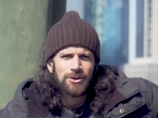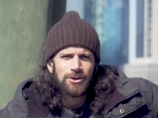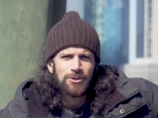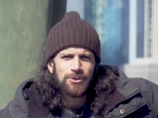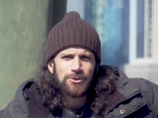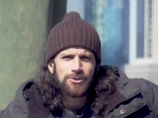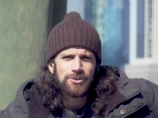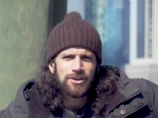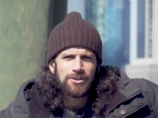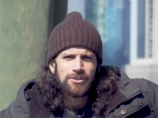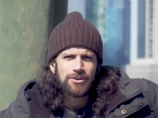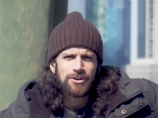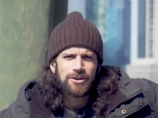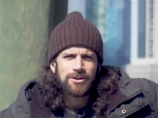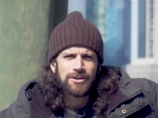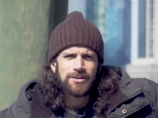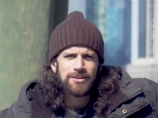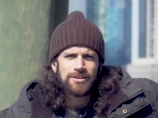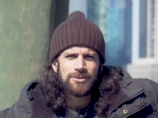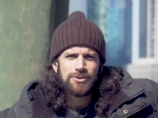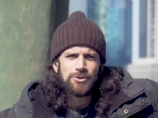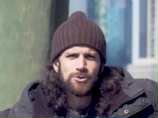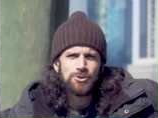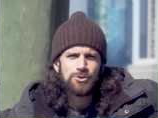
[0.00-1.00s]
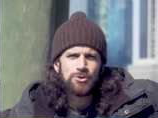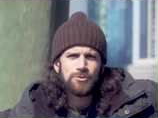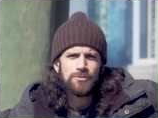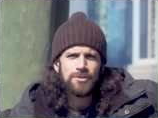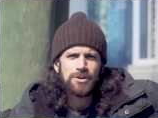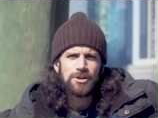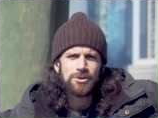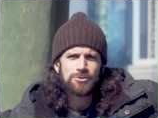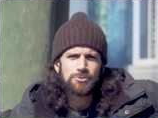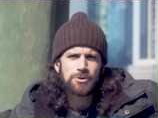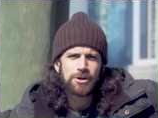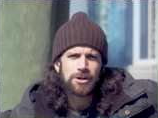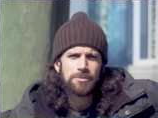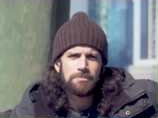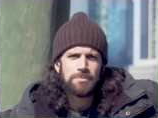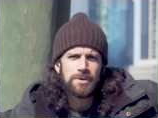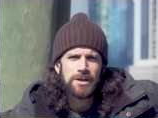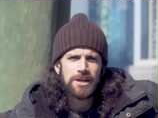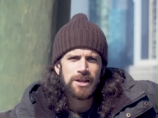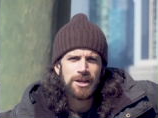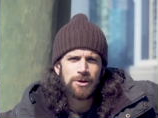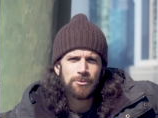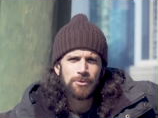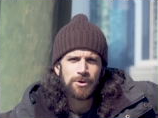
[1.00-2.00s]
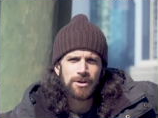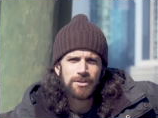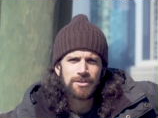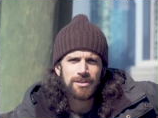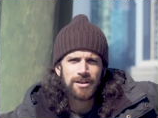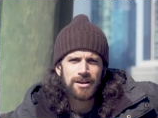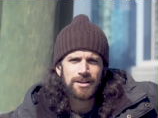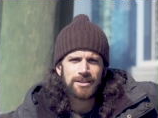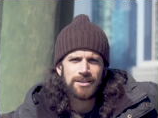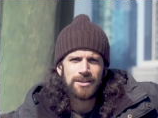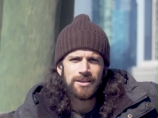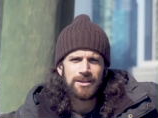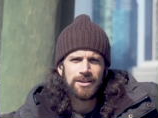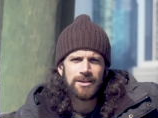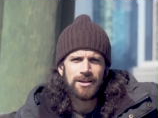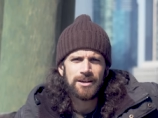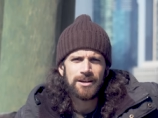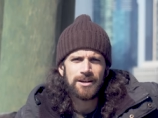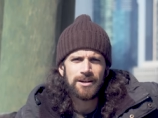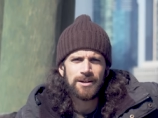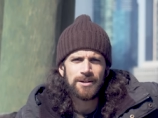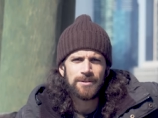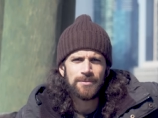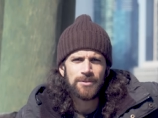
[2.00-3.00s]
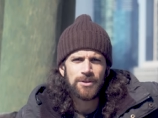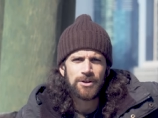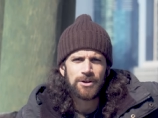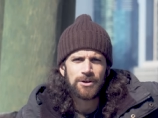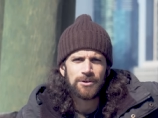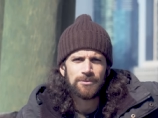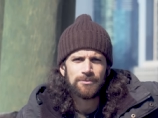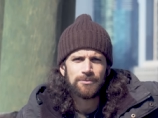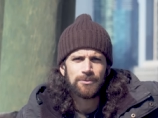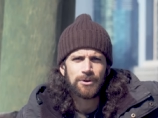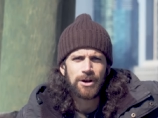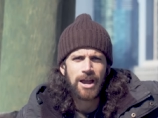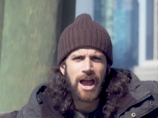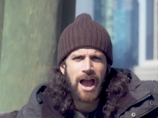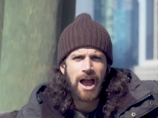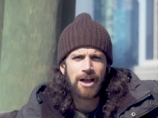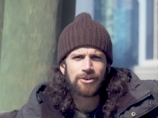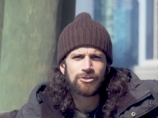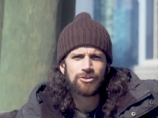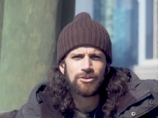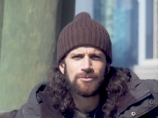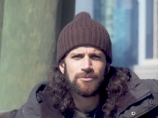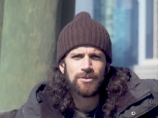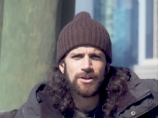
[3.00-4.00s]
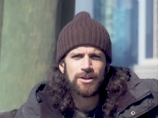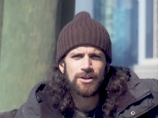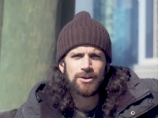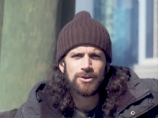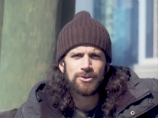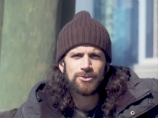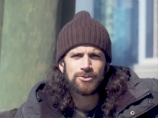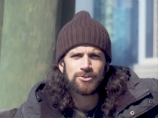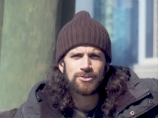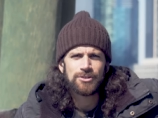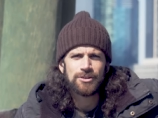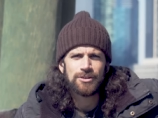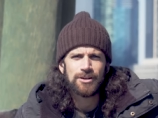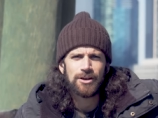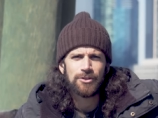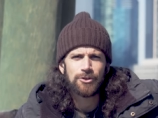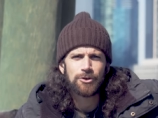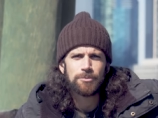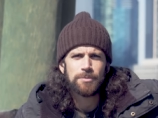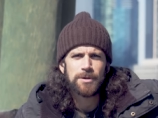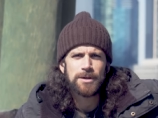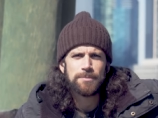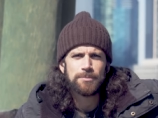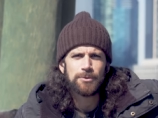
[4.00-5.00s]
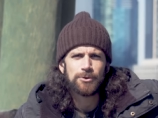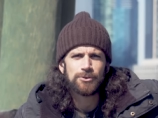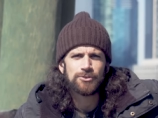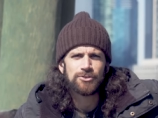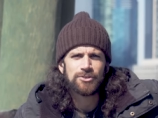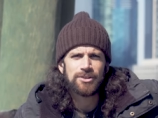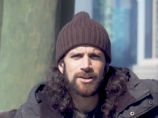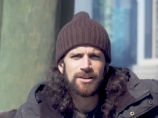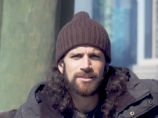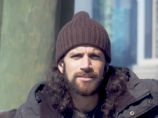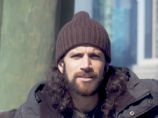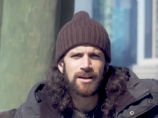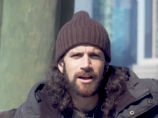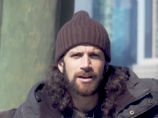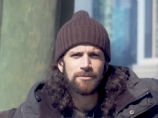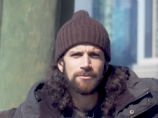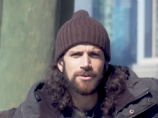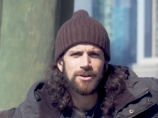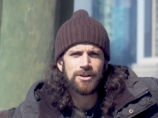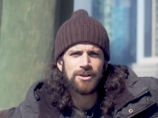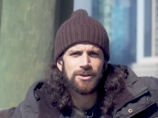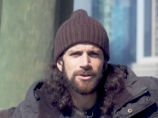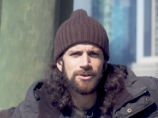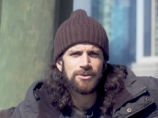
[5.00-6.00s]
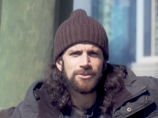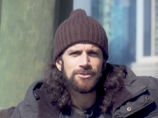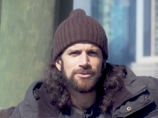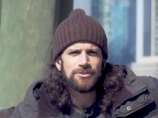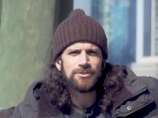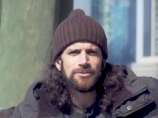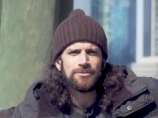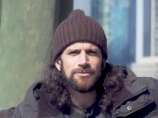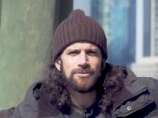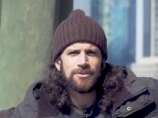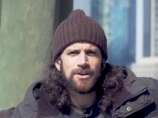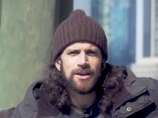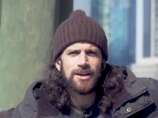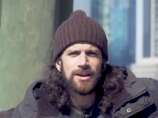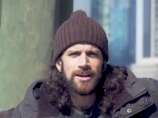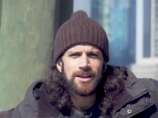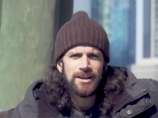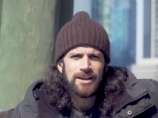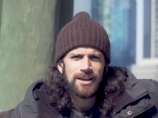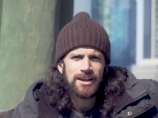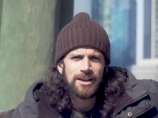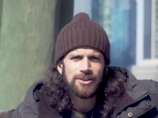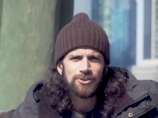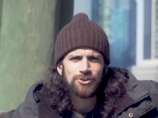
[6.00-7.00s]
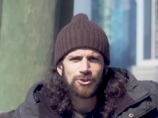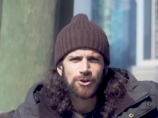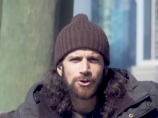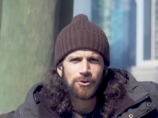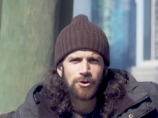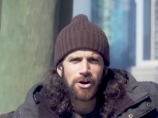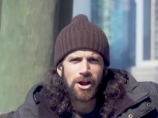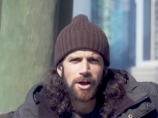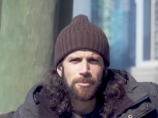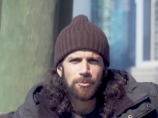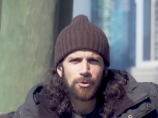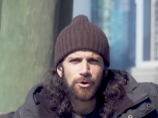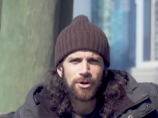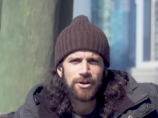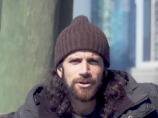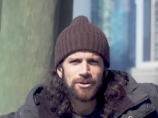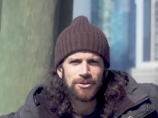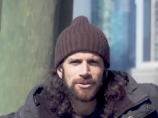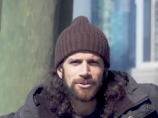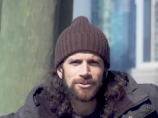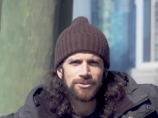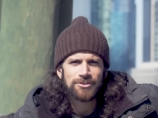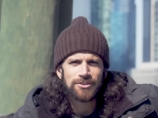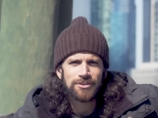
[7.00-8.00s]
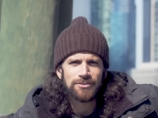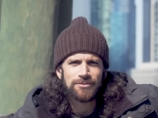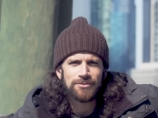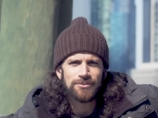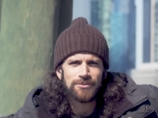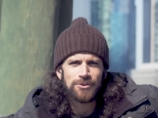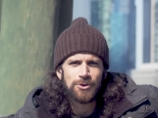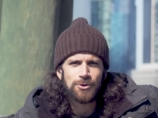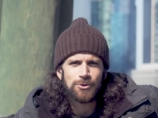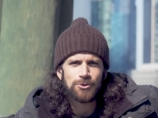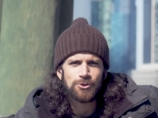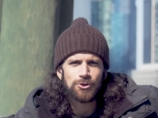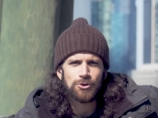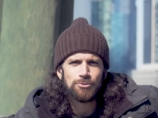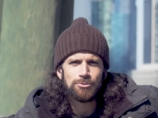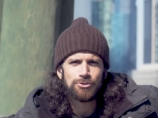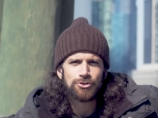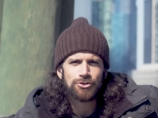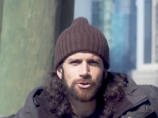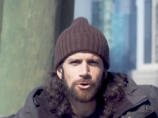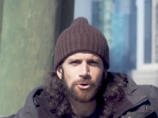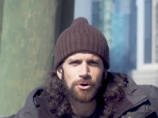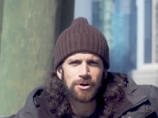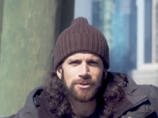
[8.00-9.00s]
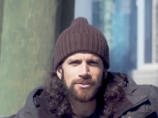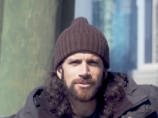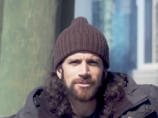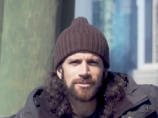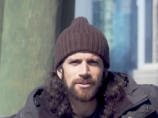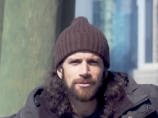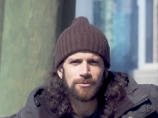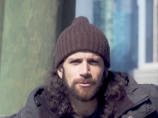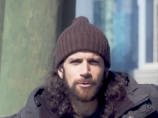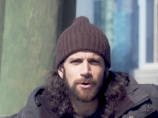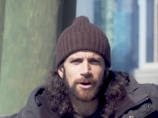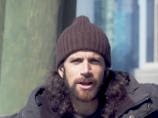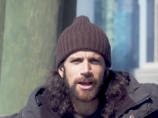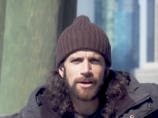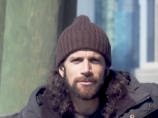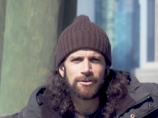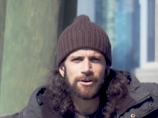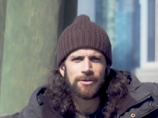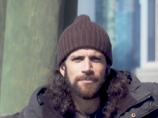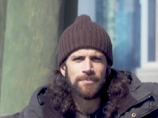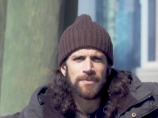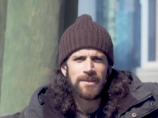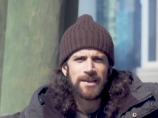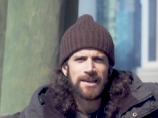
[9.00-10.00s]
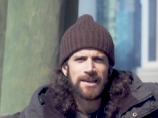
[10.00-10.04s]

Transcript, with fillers: all those other YouTube videos we're competing with, like the uh, you know reaction videos to other people's TikTok videos, of Instagram reels, of YouTube shorts, of whatever,